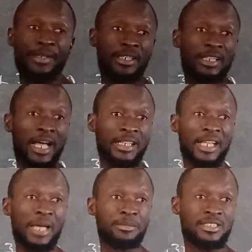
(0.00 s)
and the third
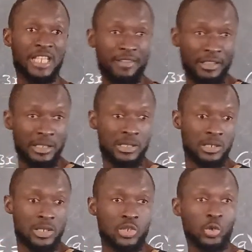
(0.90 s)
term is 7.
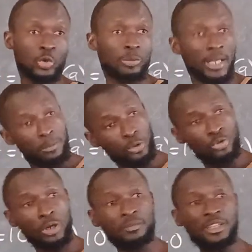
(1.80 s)
So to be able to
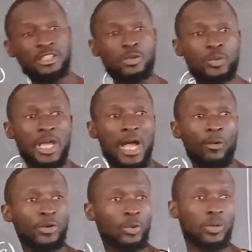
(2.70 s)
solve this, we are
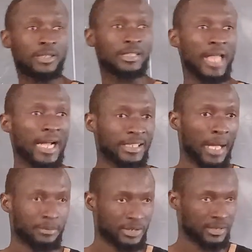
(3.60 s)
going to collect the like
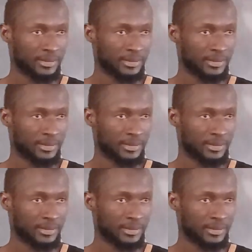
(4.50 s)
terms.